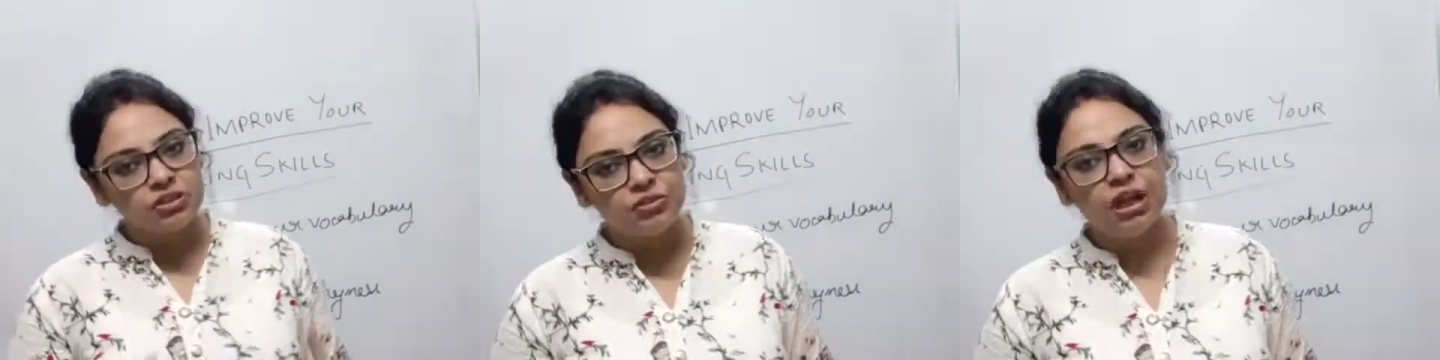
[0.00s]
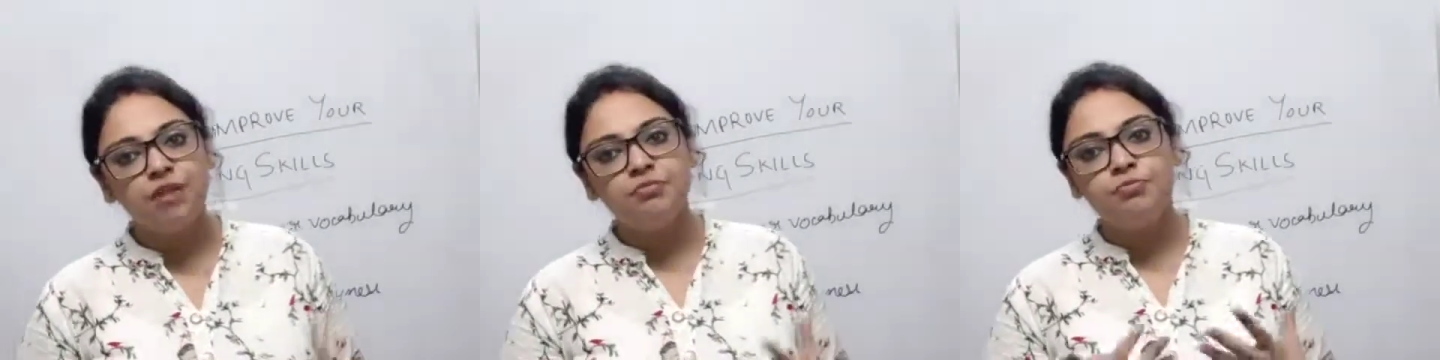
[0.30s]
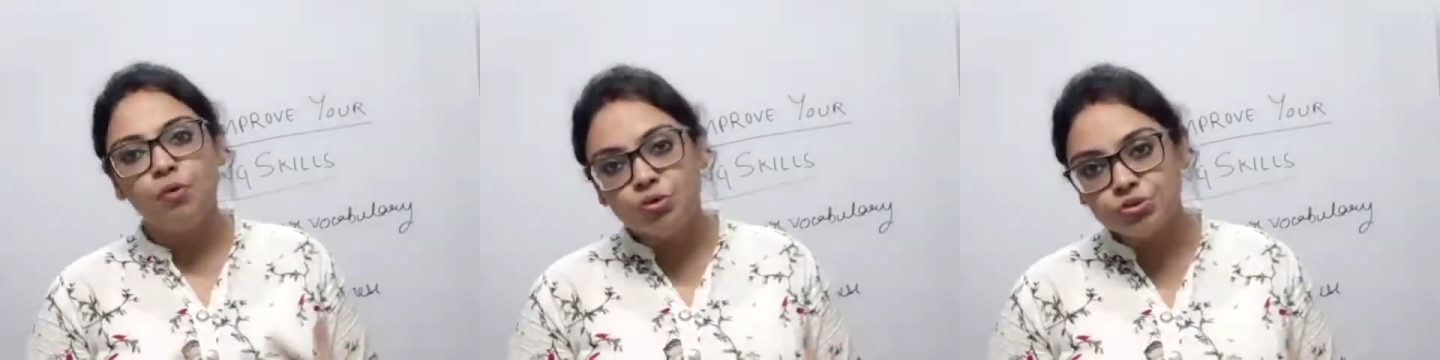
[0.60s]
We have
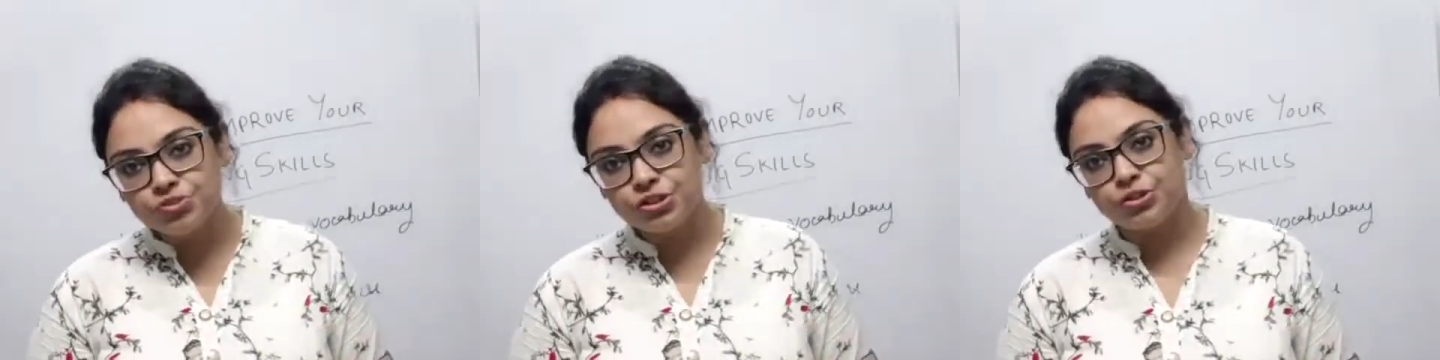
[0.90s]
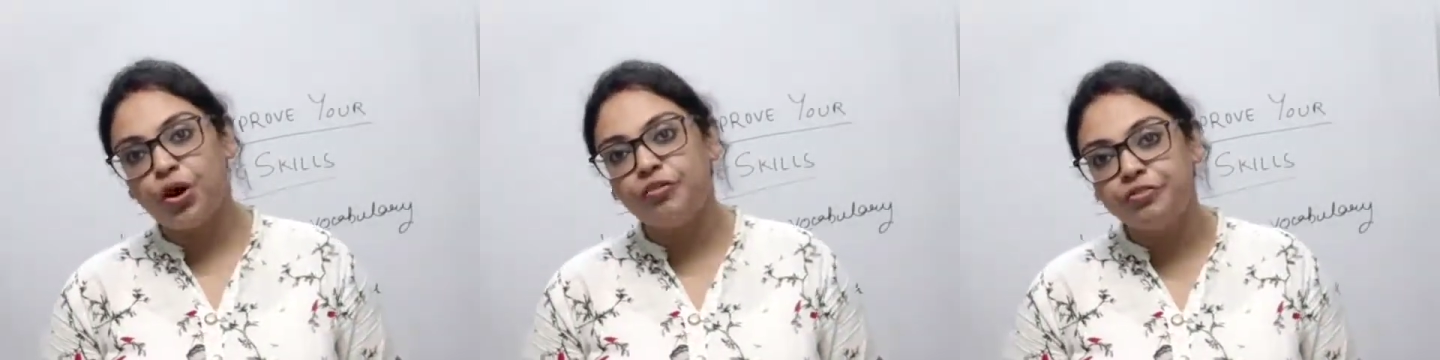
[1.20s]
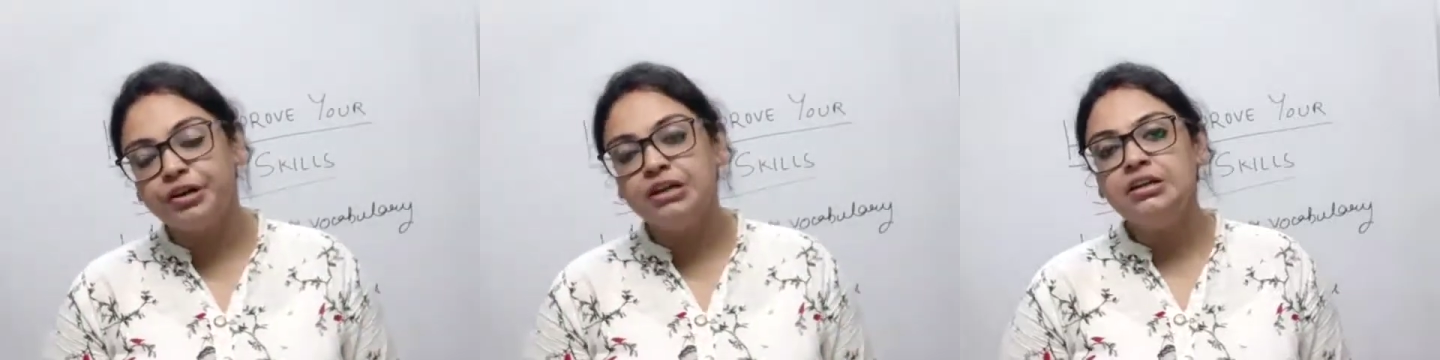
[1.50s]
more to
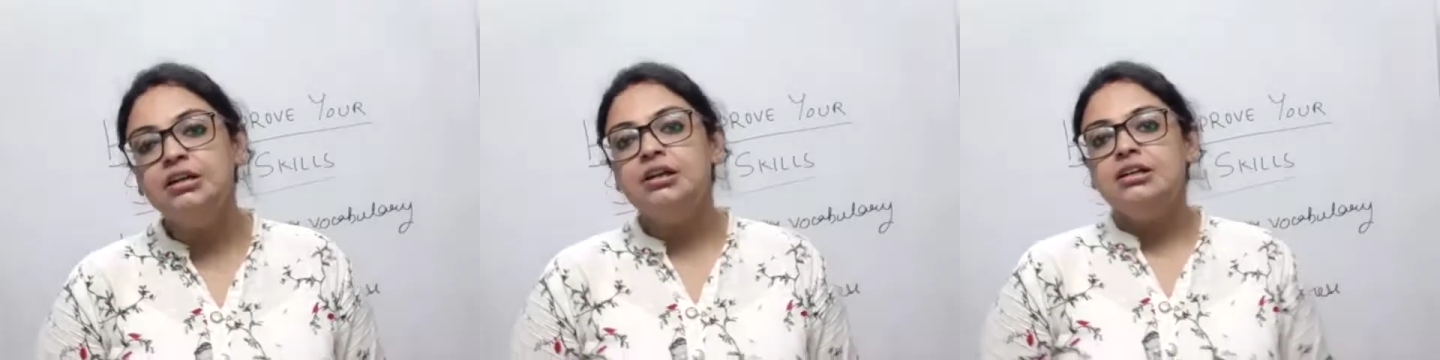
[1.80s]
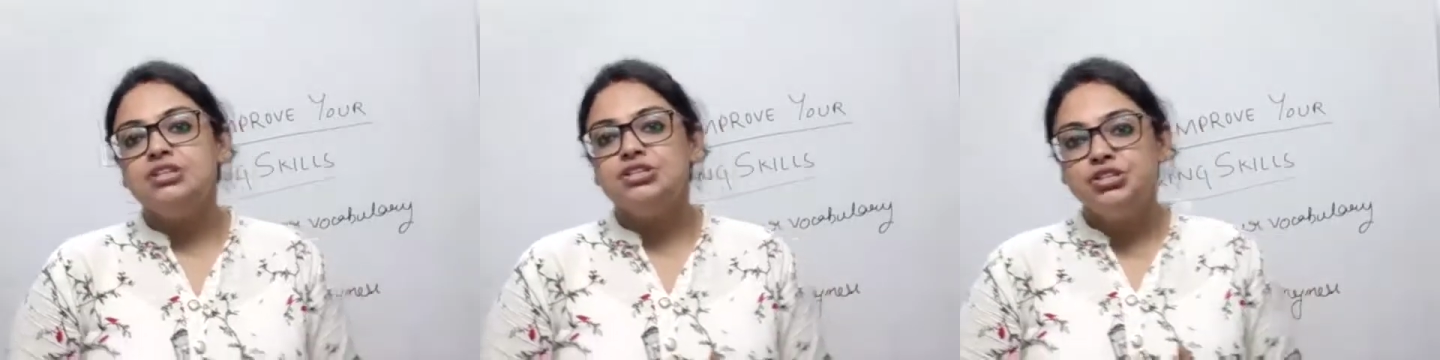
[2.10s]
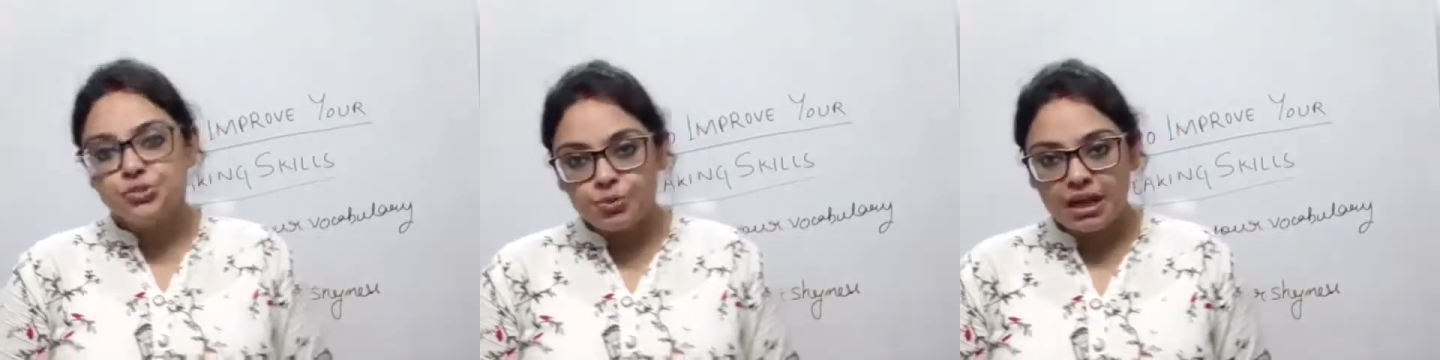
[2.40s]
offer.
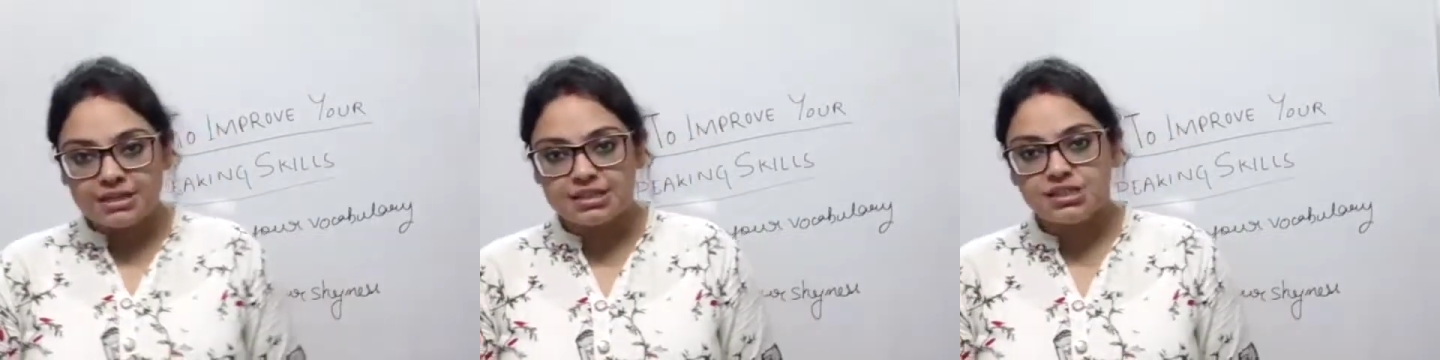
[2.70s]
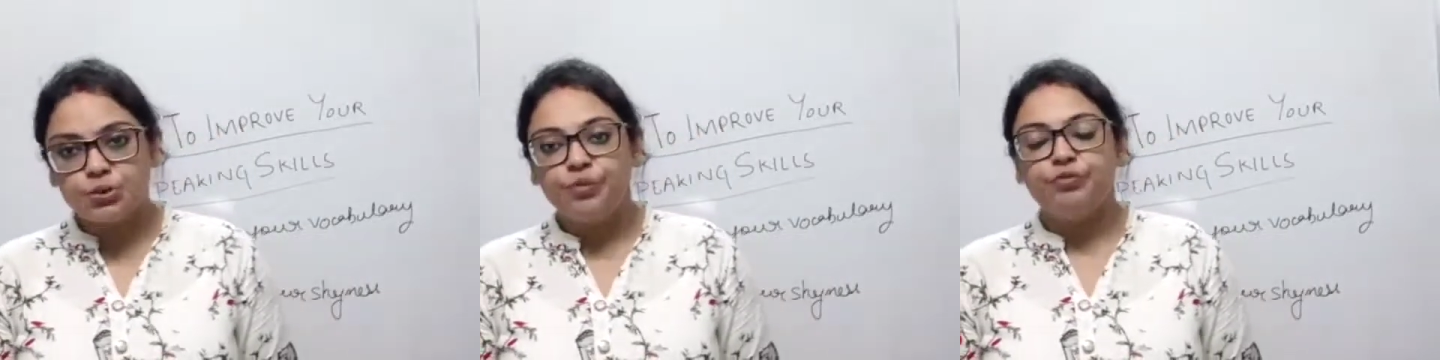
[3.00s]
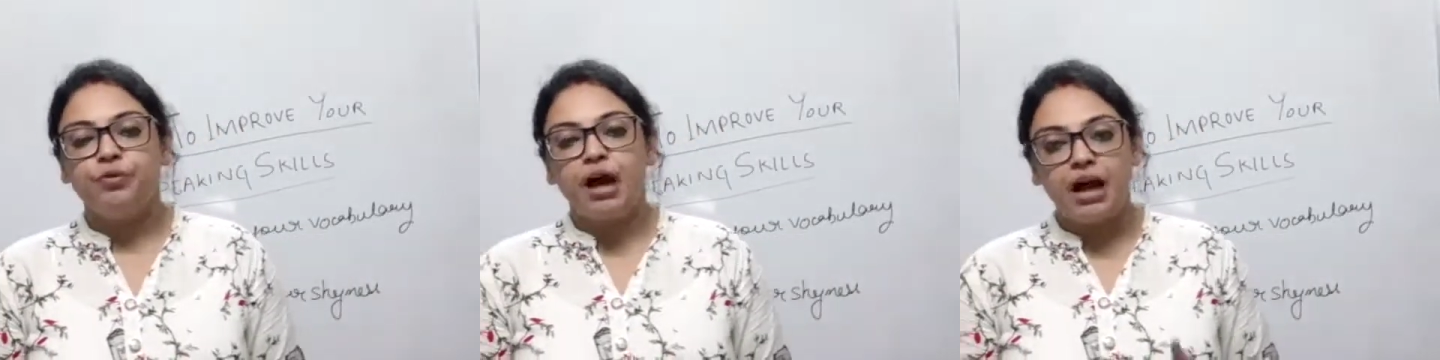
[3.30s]
Do let us know if
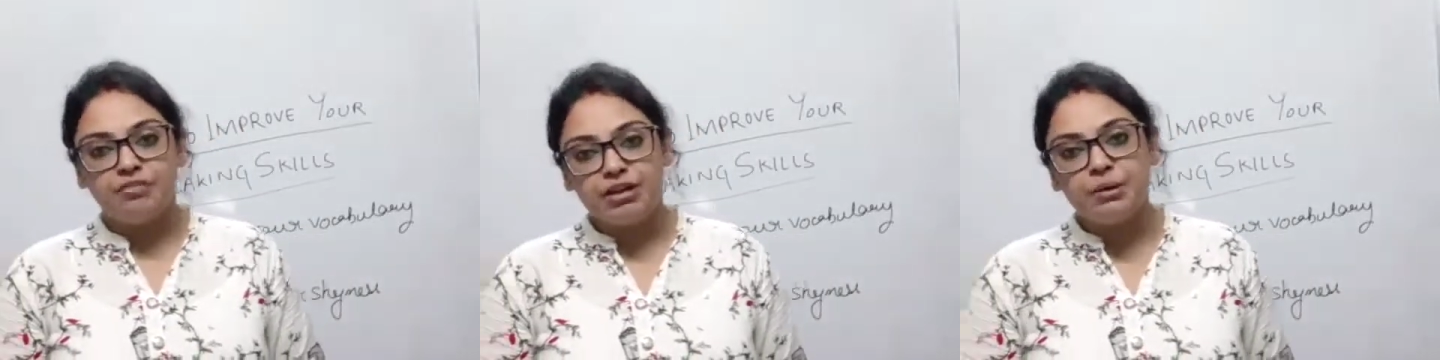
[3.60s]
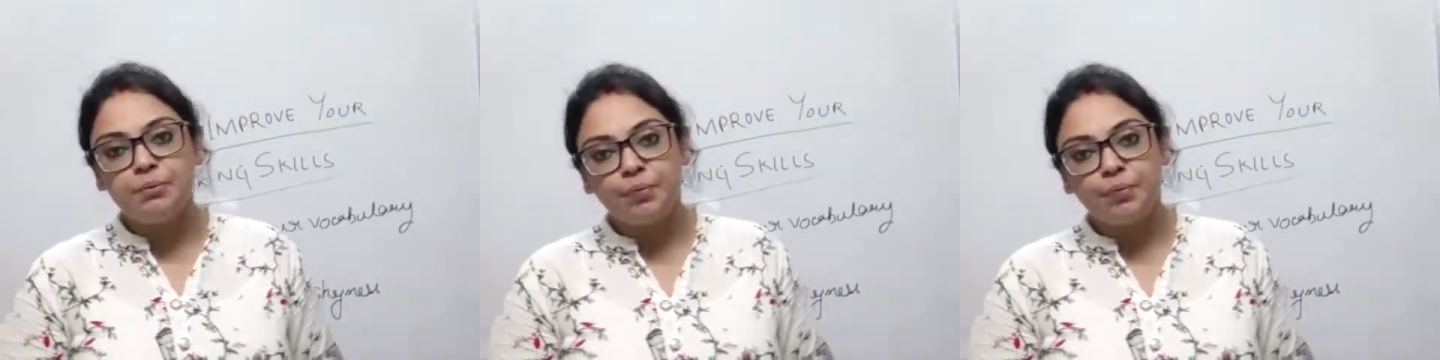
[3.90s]
you have any